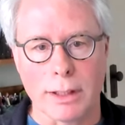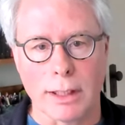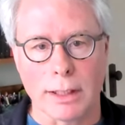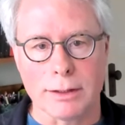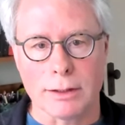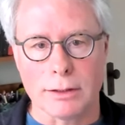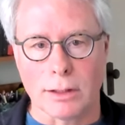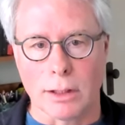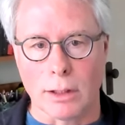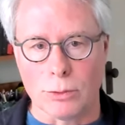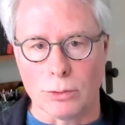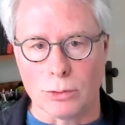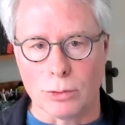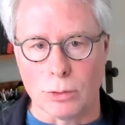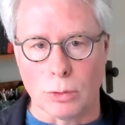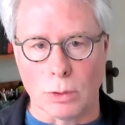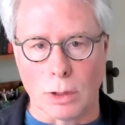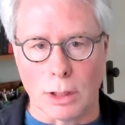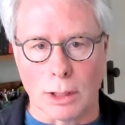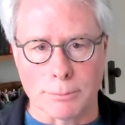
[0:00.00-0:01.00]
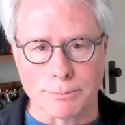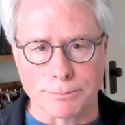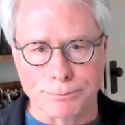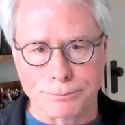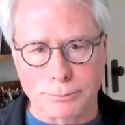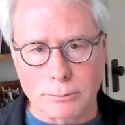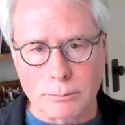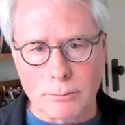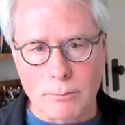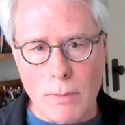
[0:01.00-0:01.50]
I did go to uh,
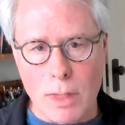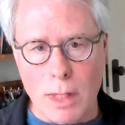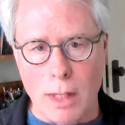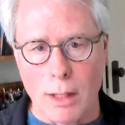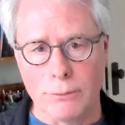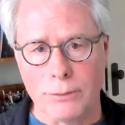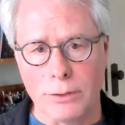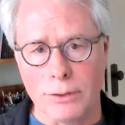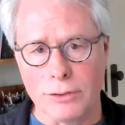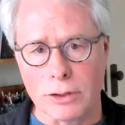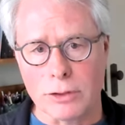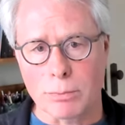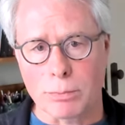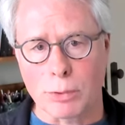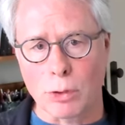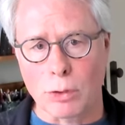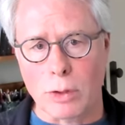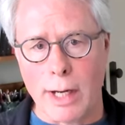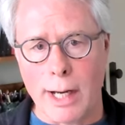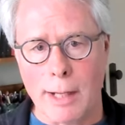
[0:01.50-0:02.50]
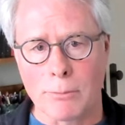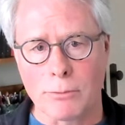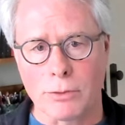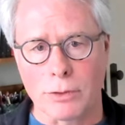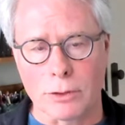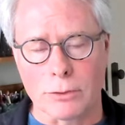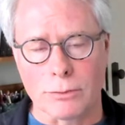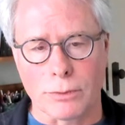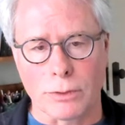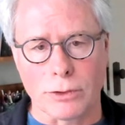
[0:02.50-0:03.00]
a physics program
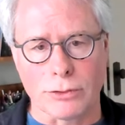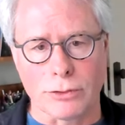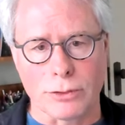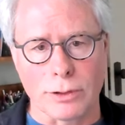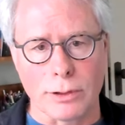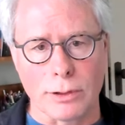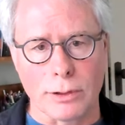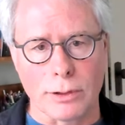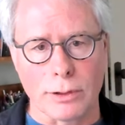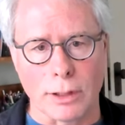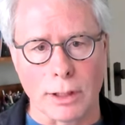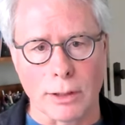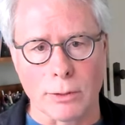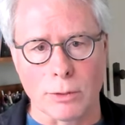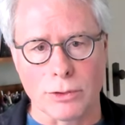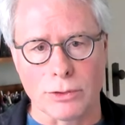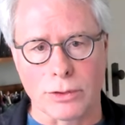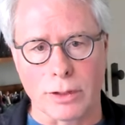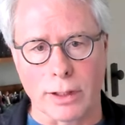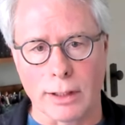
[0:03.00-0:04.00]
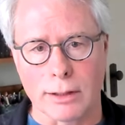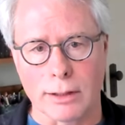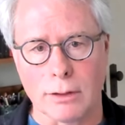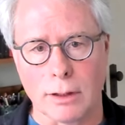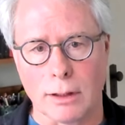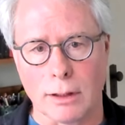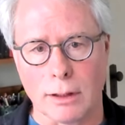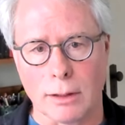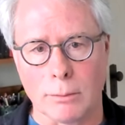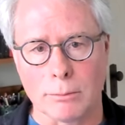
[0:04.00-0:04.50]
for the first year I was at
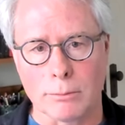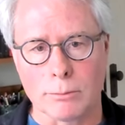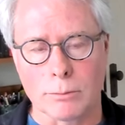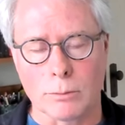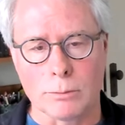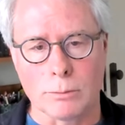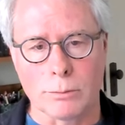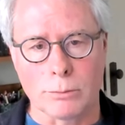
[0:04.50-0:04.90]
um,